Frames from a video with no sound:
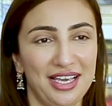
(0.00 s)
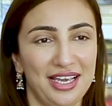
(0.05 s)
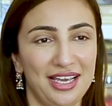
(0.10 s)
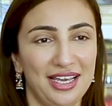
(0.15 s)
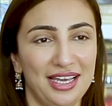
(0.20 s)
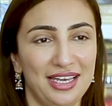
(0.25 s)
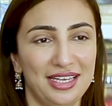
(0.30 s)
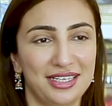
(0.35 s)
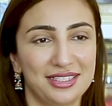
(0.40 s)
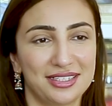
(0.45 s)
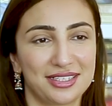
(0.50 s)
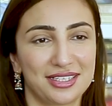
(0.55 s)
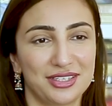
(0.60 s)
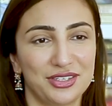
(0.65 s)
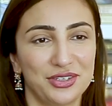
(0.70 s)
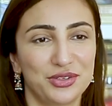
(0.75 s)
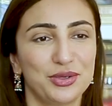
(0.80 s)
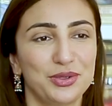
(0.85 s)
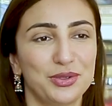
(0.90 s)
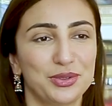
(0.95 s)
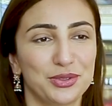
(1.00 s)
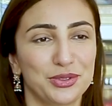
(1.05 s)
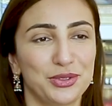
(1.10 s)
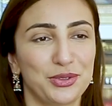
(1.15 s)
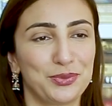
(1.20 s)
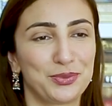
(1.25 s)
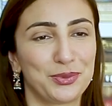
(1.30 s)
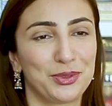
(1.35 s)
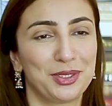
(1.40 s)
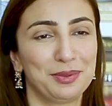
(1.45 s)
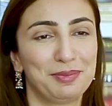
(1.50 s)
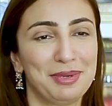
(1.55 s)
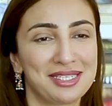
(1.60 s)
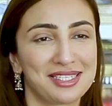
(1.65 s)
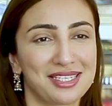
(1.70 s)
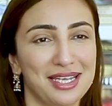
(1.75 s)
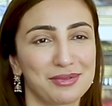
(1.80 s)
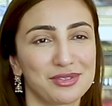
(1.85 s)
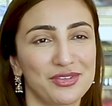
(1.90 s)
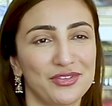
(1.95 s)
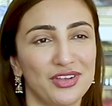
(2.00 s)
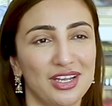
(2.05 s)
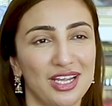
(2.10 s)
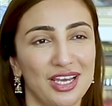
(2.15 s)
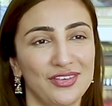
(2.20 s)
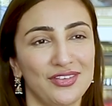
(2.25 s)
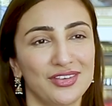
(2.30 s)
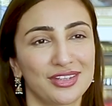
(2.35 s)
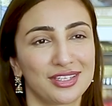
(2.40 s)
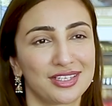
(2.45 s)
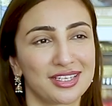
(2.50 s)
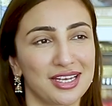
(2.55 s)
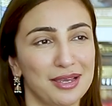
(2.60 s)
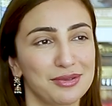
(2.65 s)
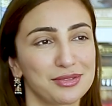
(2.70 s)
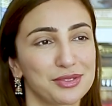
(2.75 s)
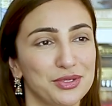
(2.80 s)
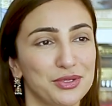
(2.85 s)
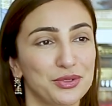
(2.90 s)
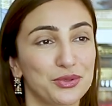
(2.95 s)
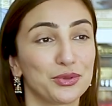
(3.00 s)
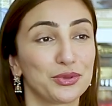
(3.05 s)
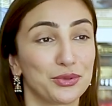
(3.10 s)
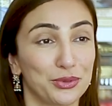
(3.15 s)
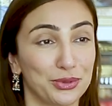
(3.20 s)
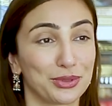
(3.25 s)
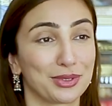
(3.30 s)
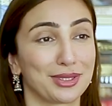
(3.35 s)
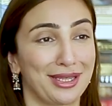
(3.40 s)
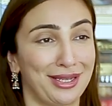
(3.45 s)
And the best times of your life at the times when you don't know